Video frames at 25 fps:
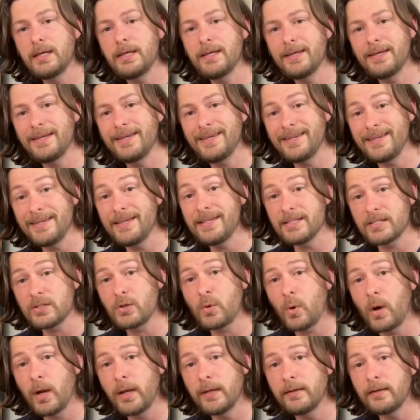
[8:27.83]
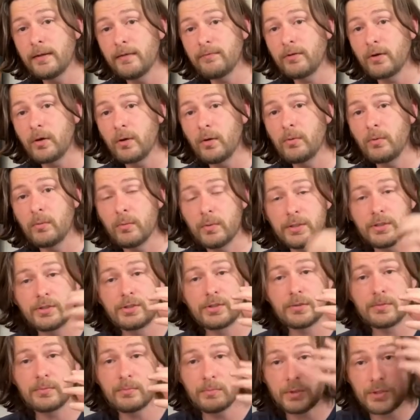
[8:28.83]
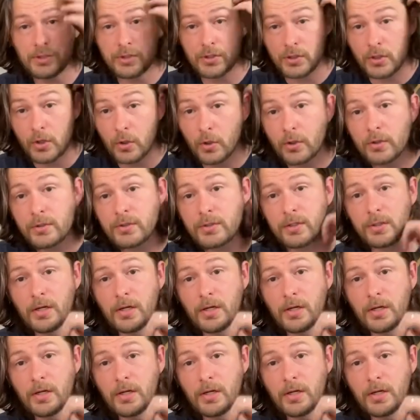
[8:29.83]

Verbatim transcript: it is quite difficult, which which is good,